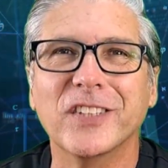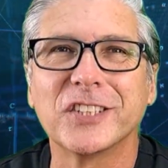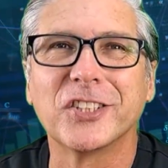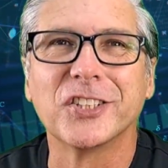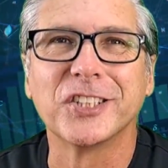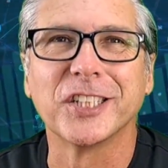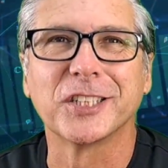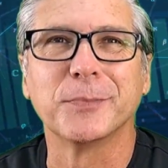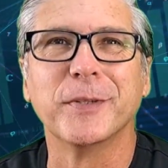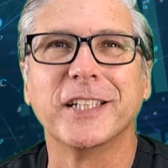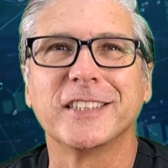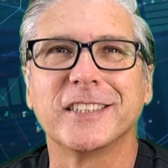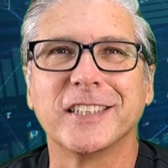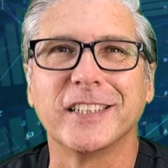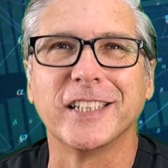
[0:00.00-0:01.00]
Mr. Six
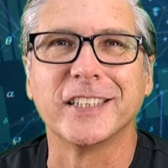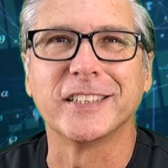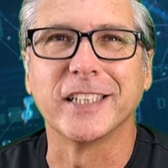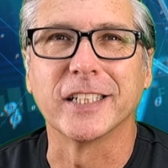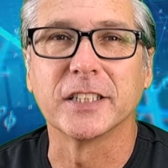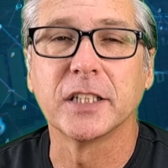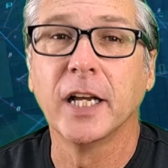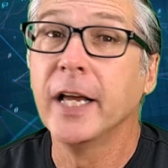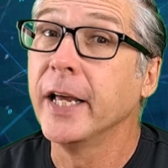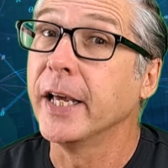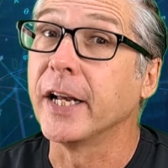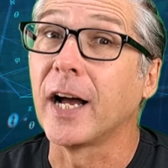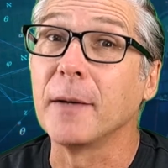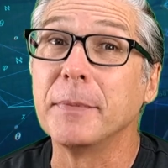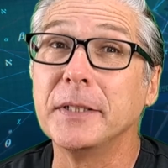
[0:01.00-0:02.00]
Minute Statistics,
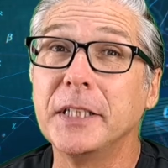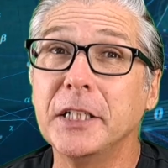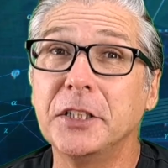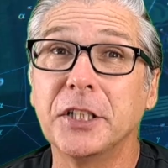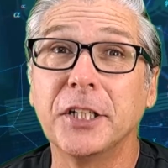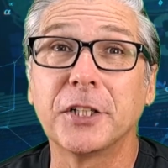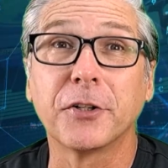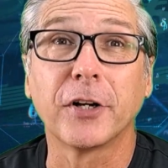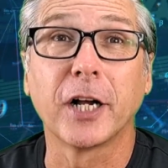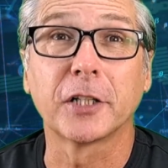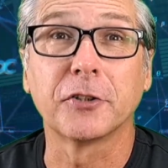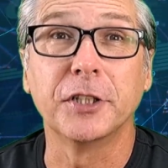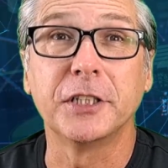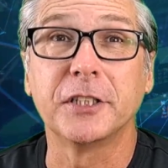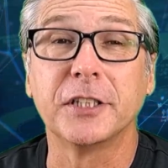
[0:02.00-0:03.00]
and I've been teaching
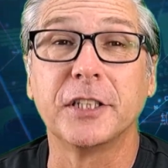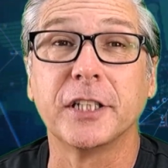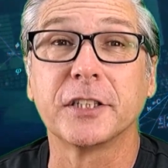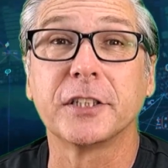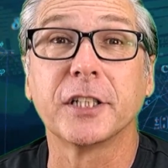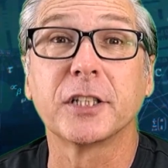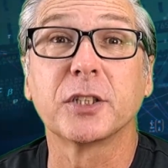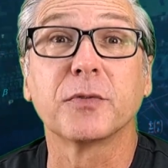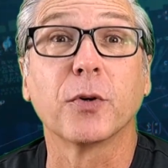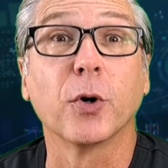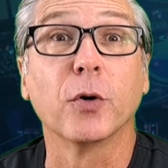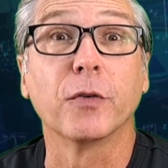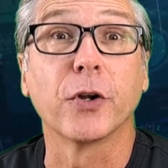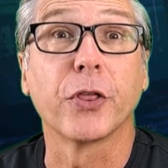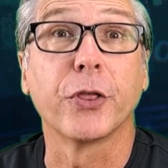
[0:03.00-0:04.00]
introductory statistics for
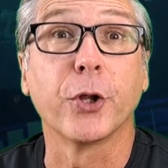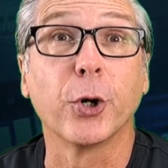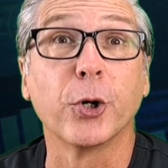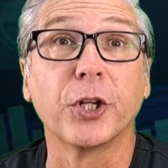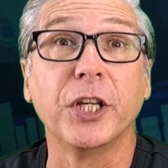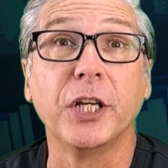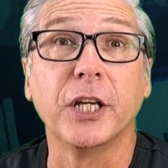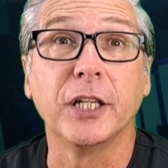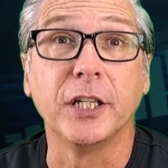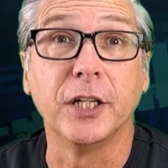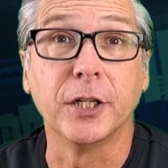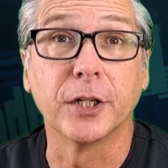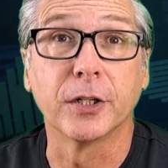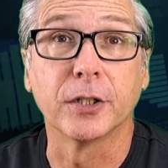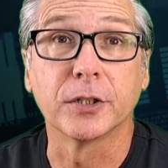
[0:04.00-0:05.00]
over 30
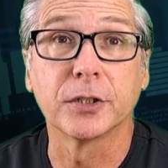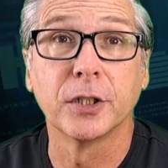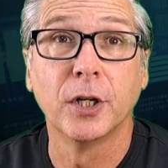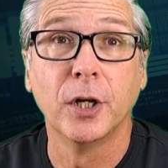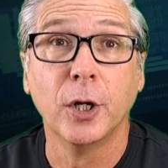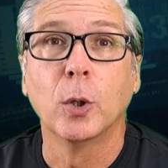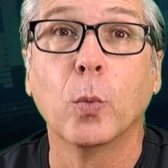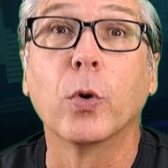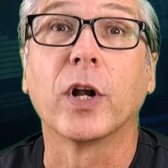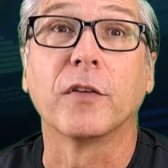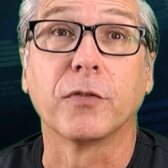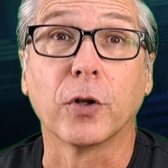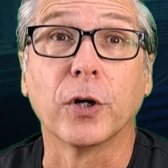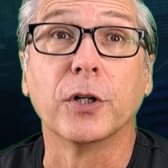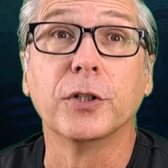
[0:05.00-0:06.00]
years. What
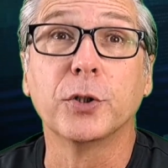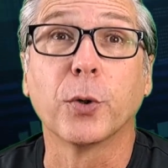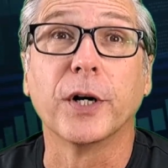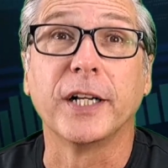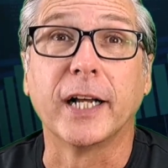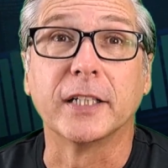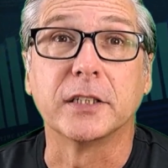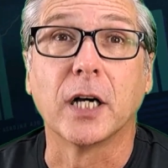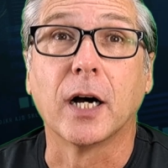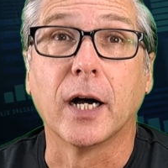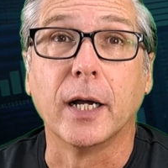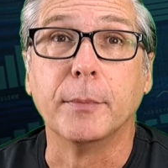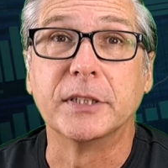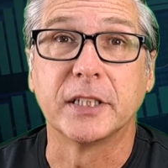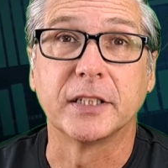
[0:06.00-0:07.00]
I've learned during that
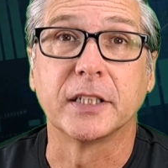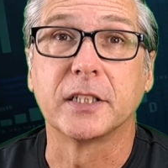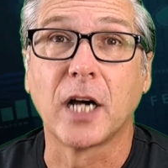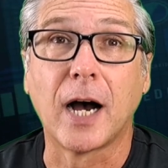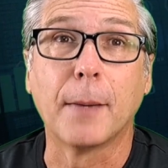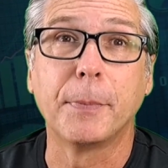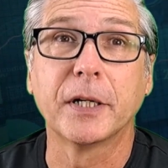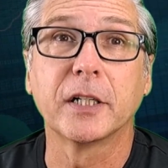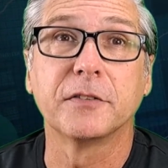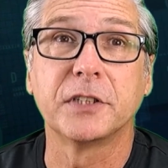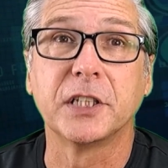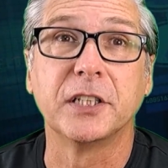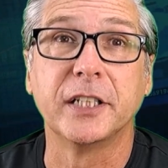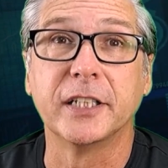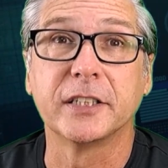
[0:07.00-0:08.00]
time is that the topic of
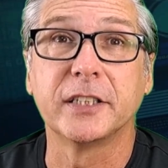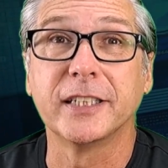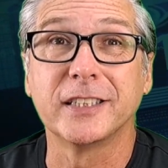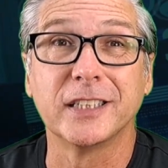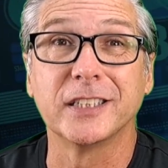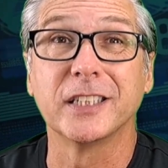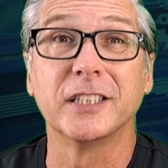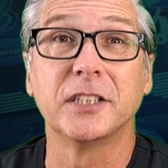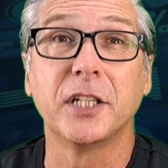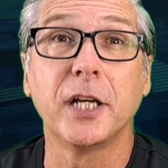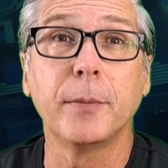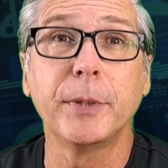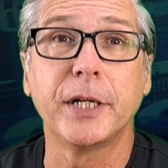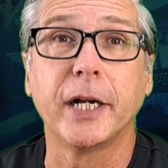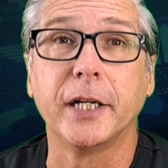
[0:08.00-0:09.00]
statistics is
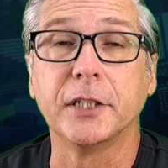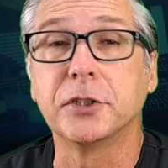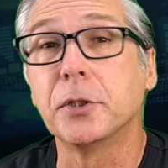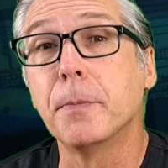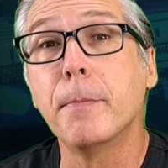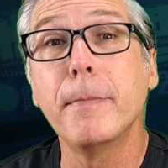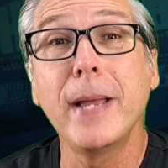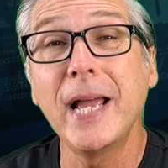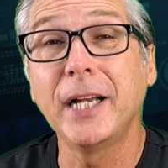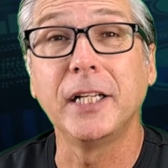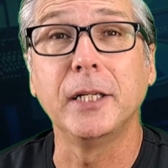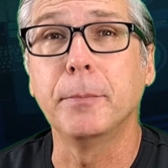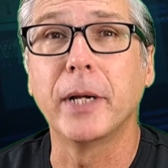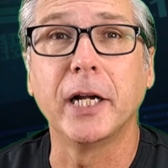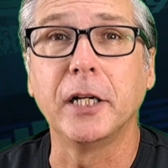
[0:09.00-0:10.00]
intimidating to
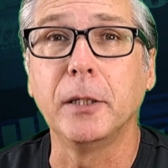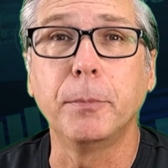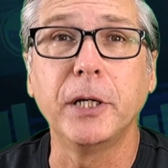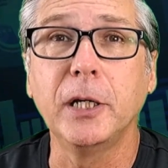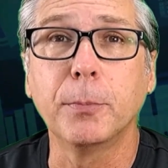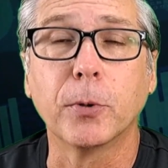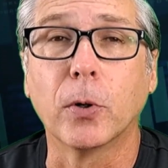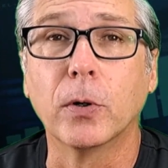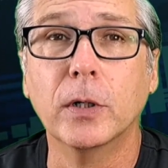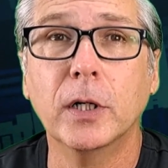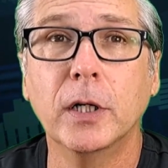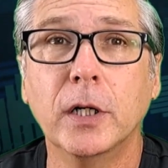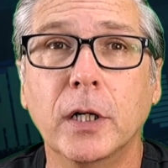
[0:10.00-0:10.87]
many, many people.